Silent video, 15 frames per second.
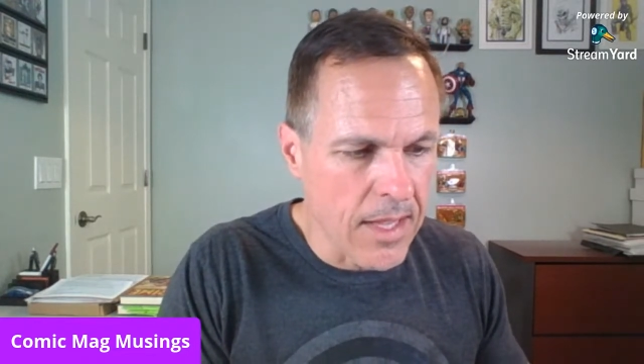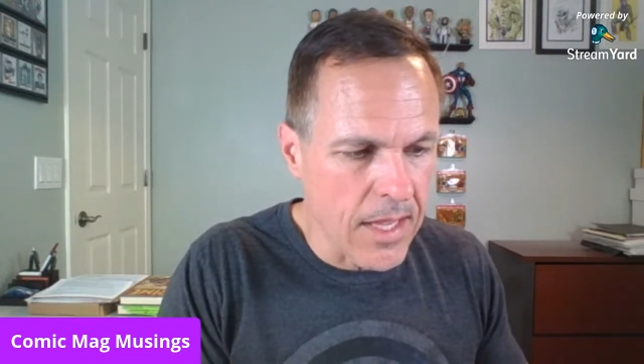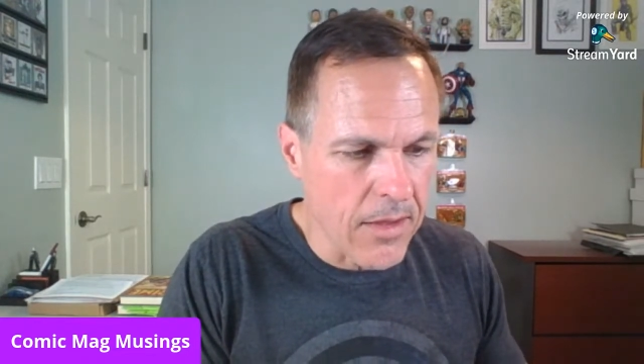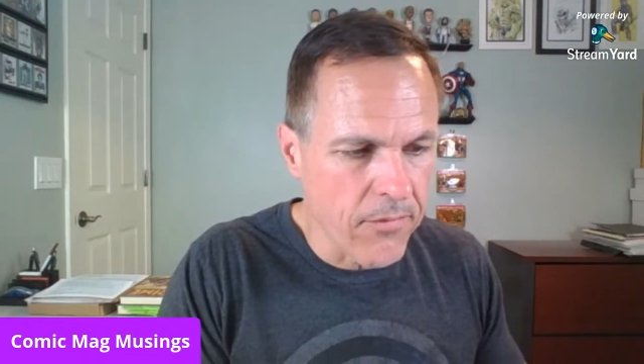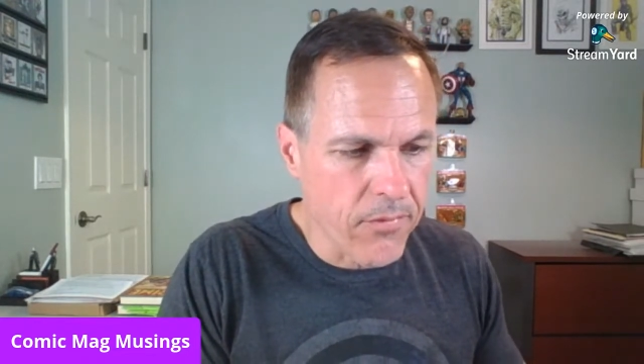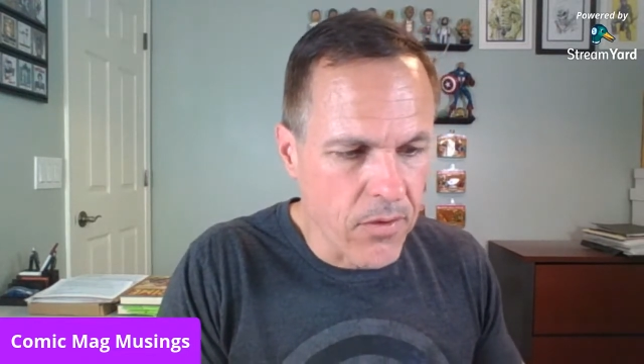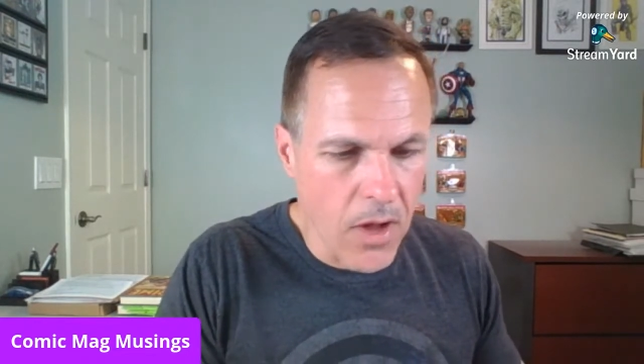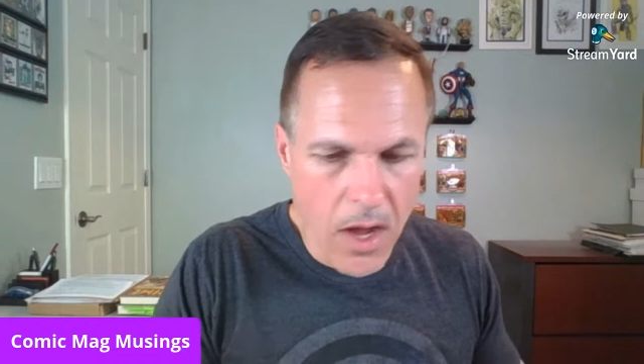
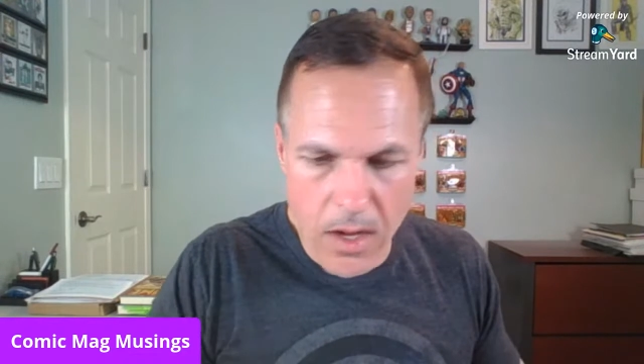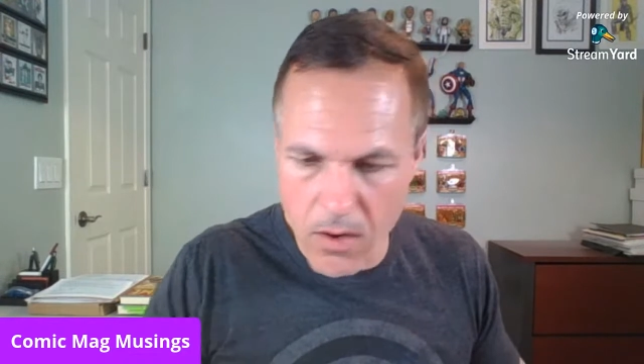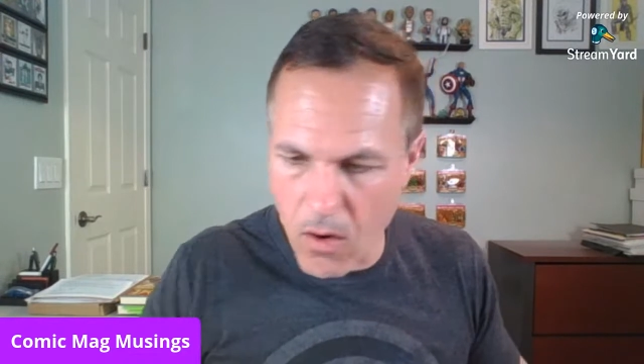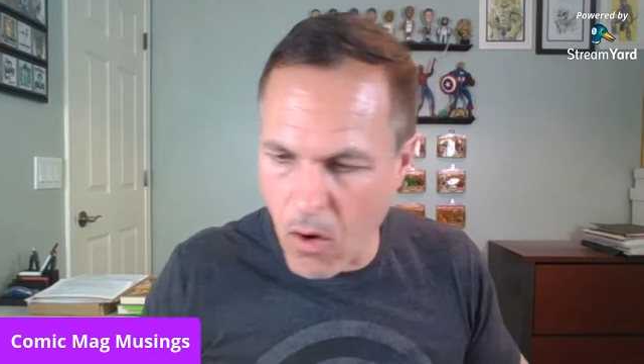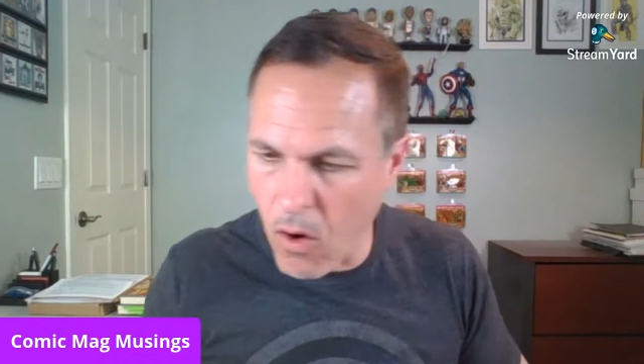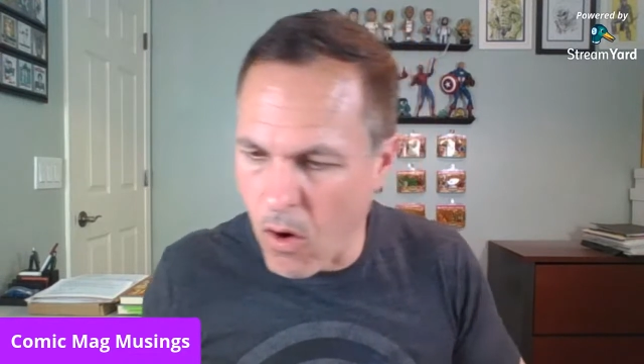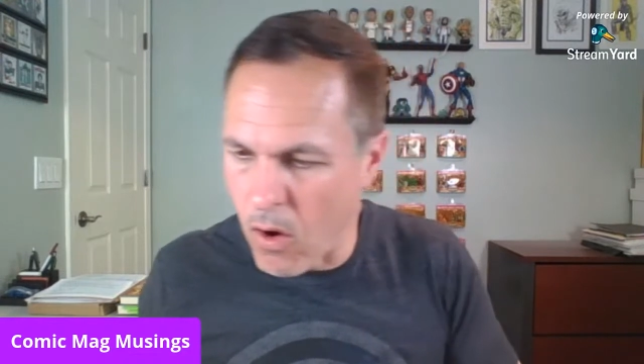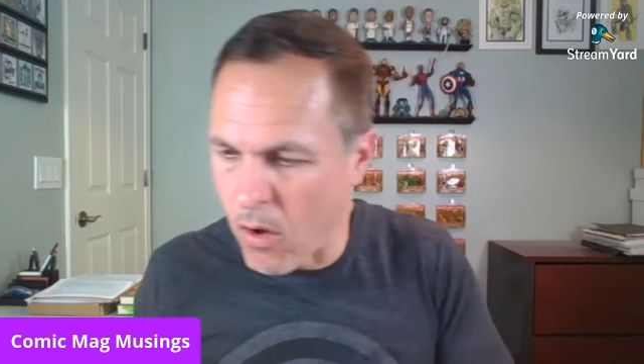if not
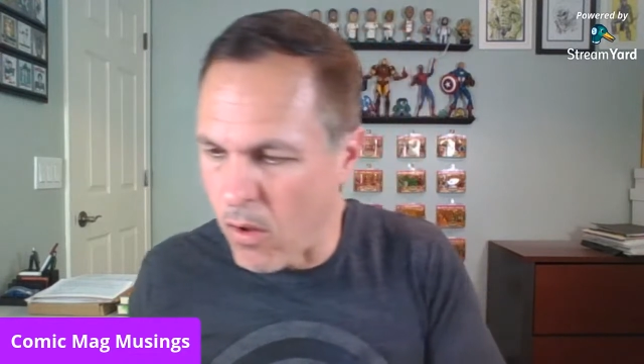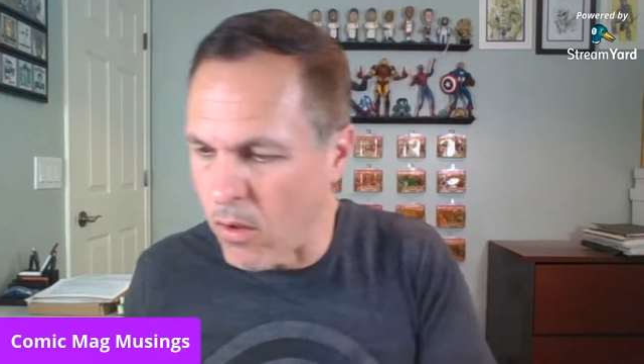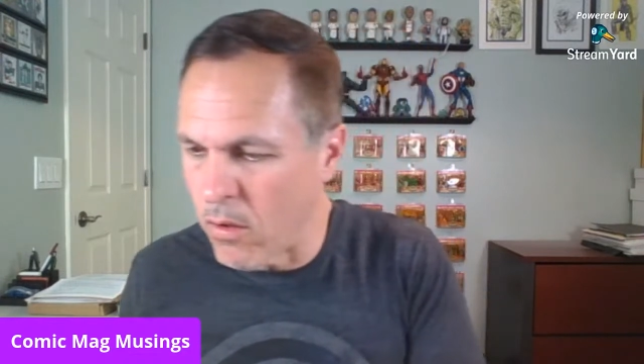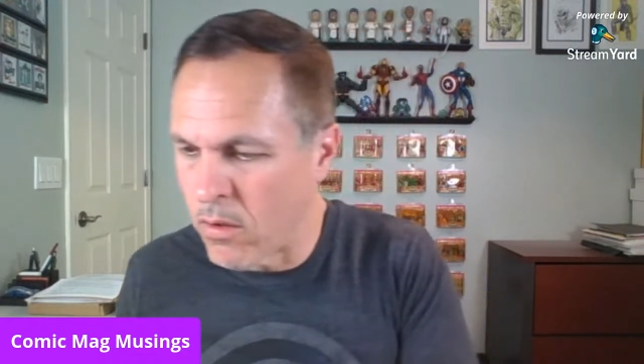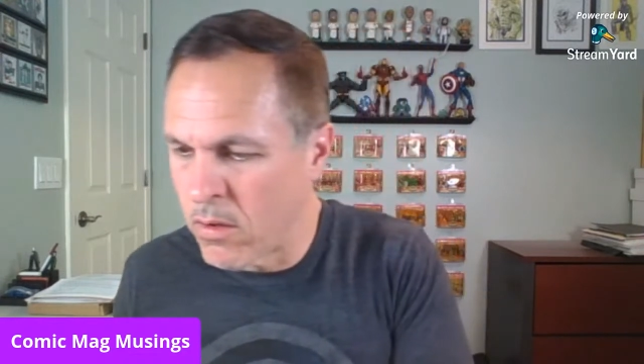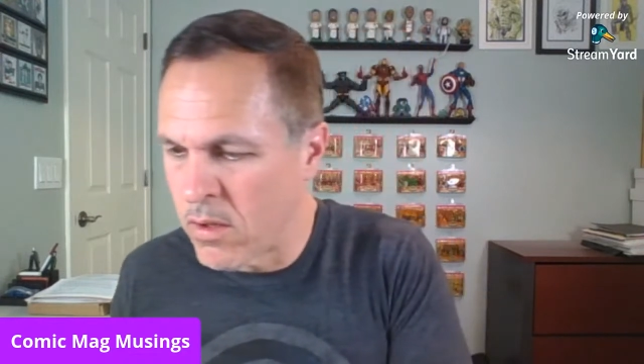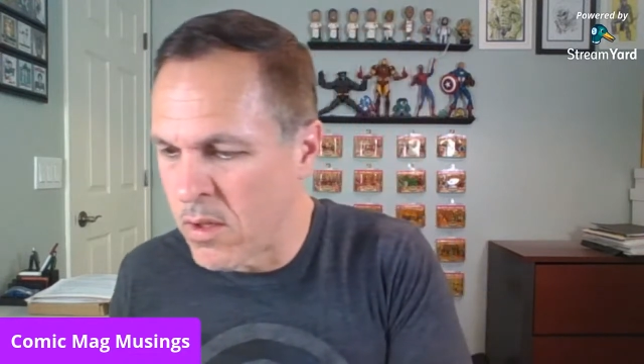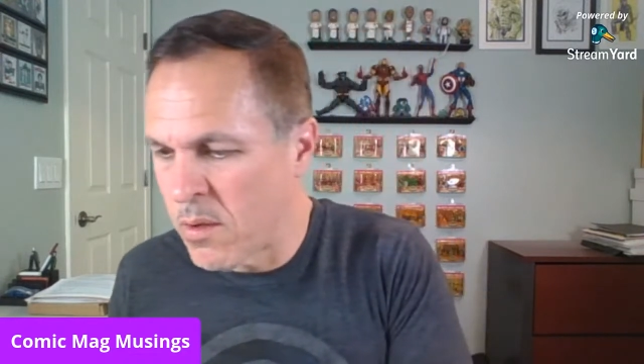all,